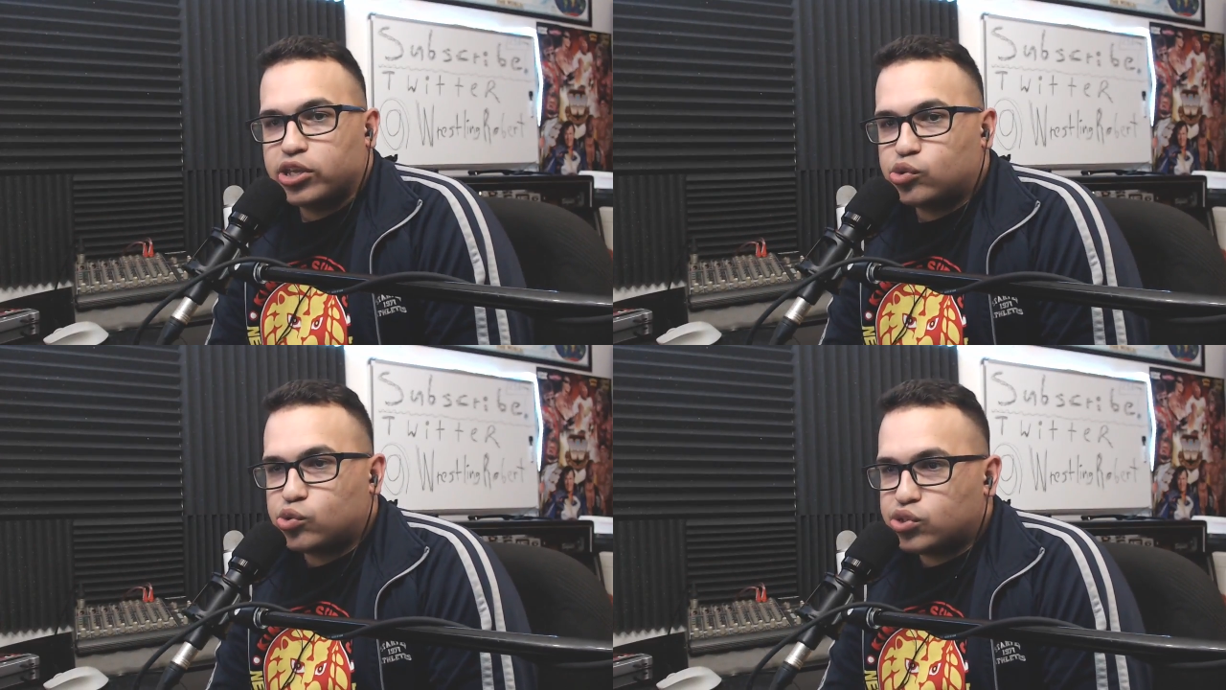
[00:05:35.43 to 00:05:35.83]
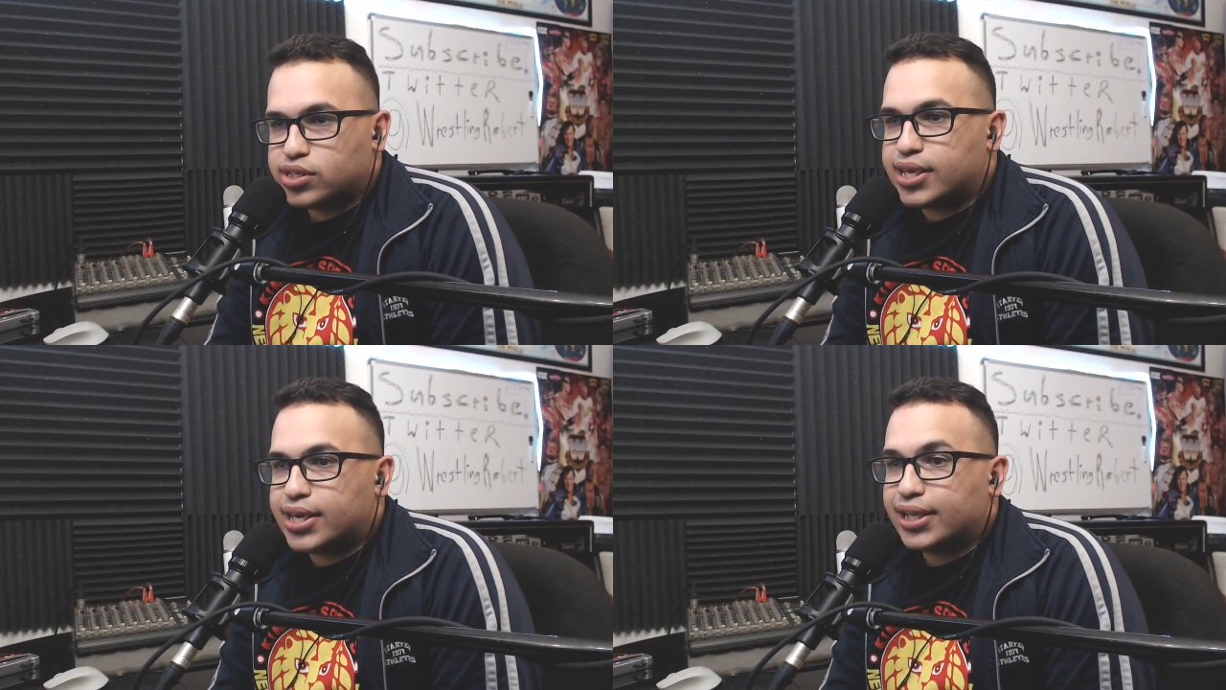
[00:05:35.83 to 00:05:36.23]
to
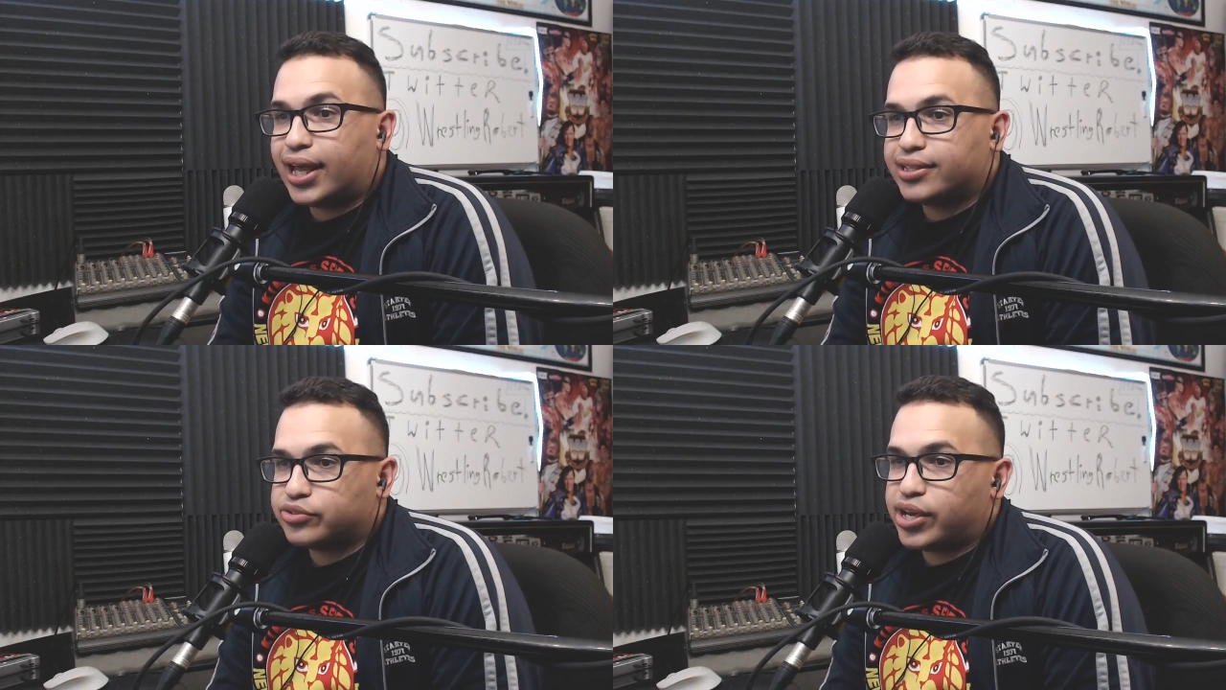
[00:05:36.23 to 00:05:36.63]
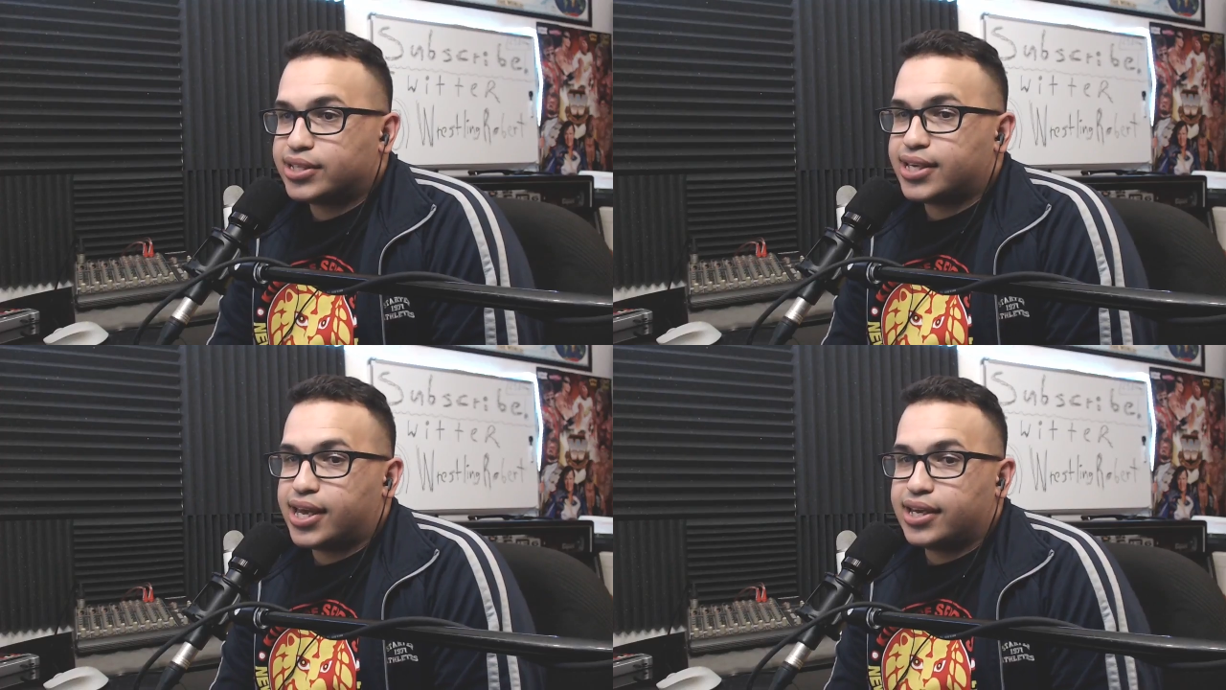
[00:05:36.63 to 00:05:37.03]
see Eli
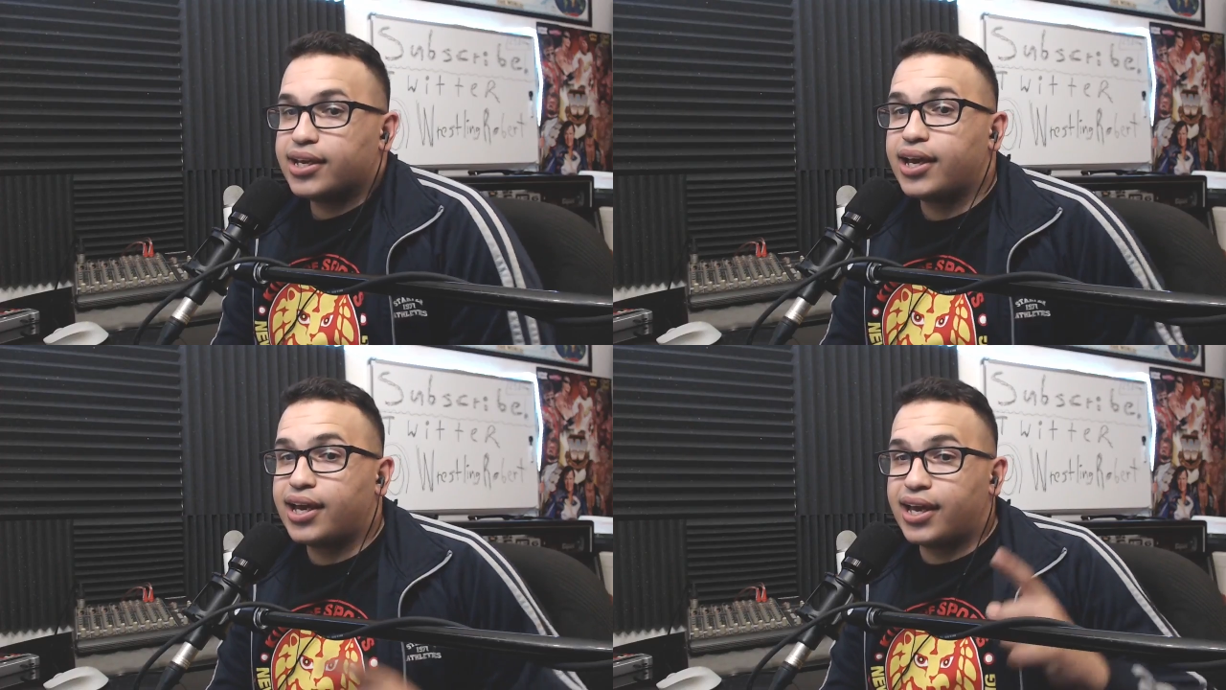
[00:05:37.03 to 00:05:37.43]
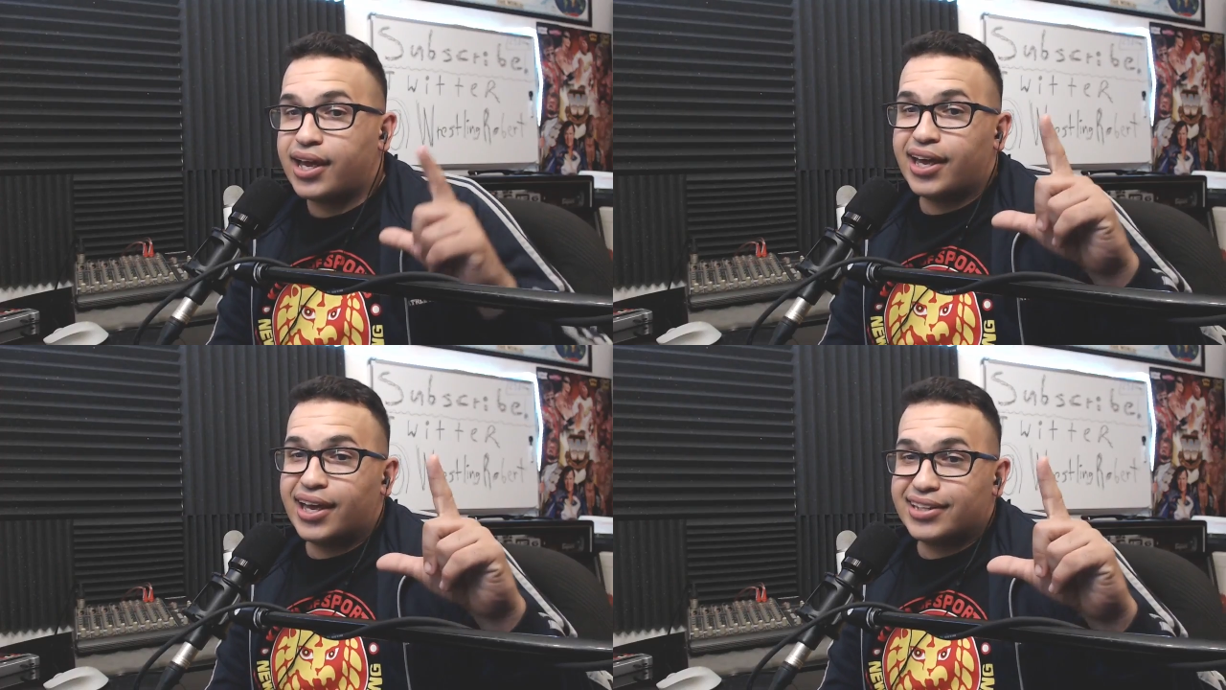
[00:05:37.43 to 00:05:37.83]
Drake take
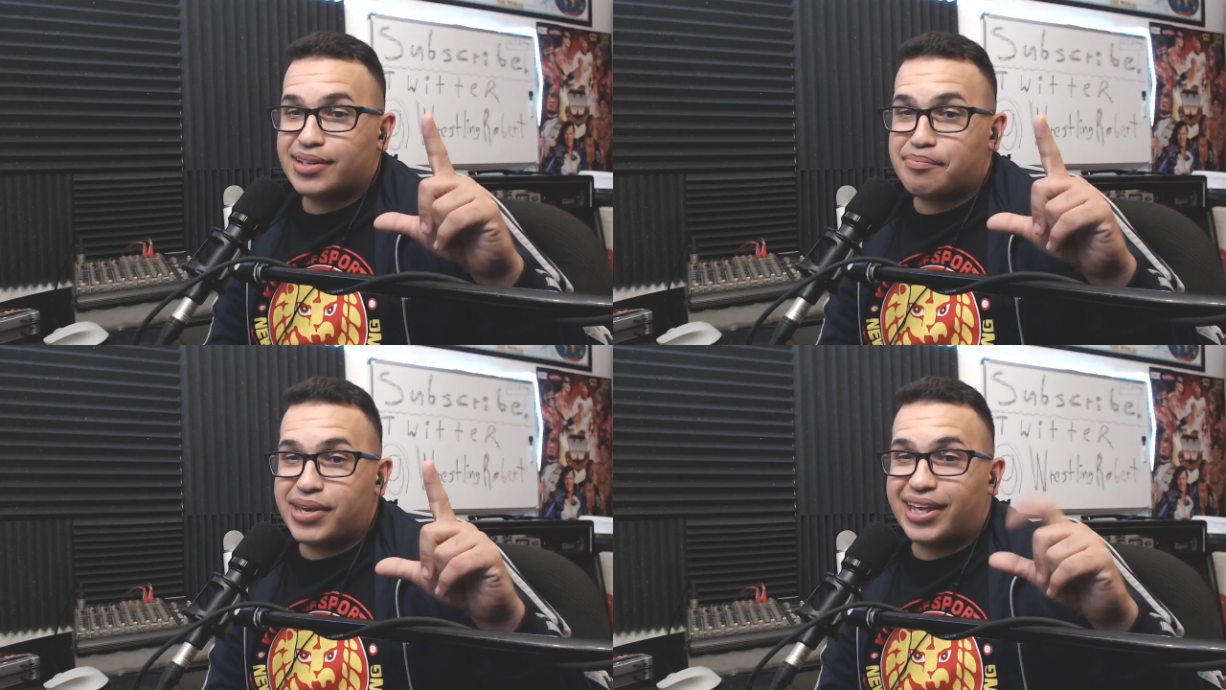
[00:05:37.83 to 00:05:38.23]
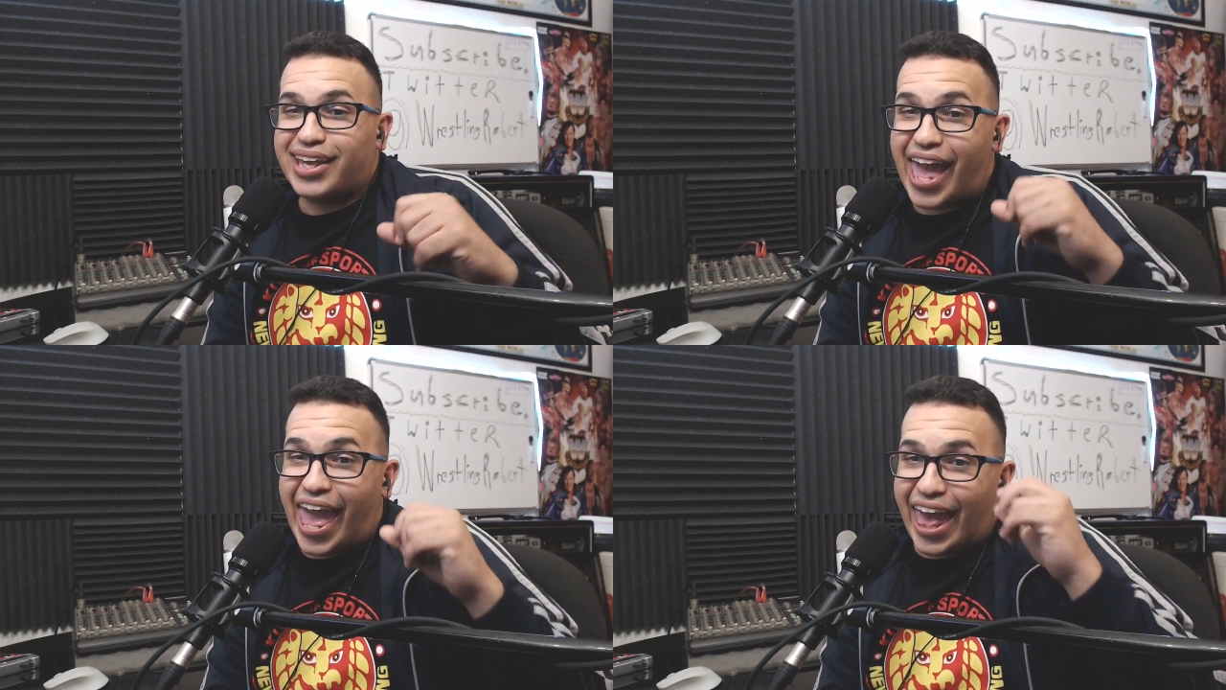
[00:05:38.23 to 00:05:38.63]
the big
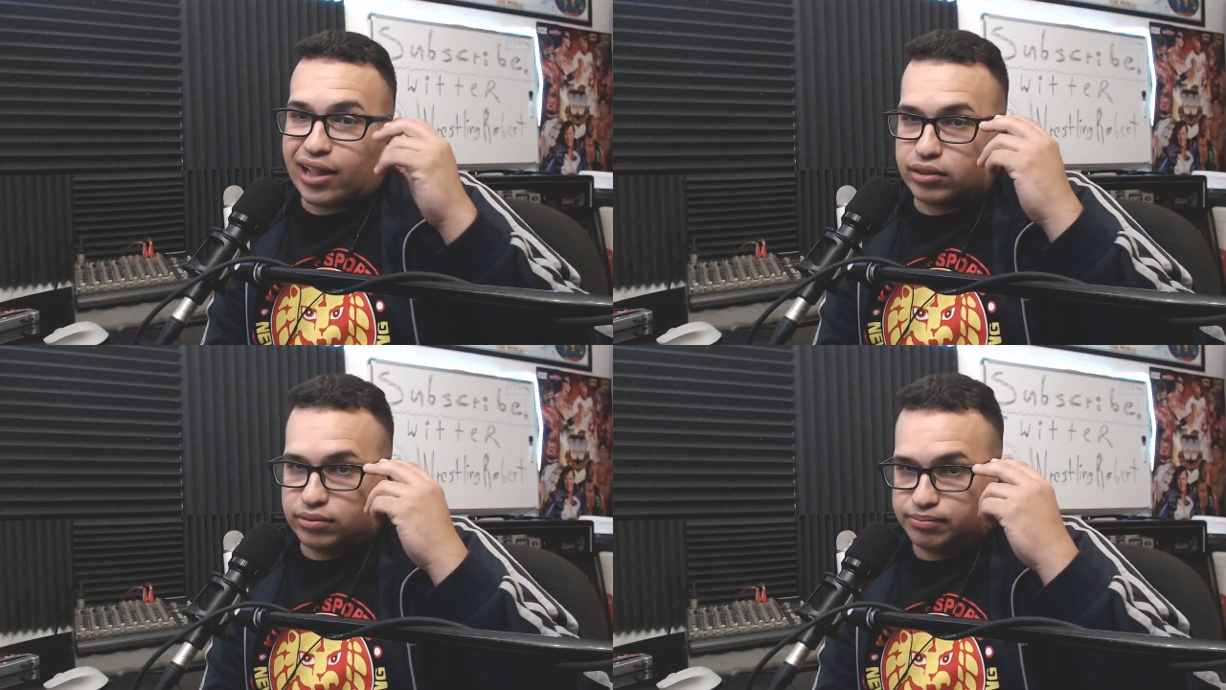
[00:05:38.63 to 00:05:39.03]
L.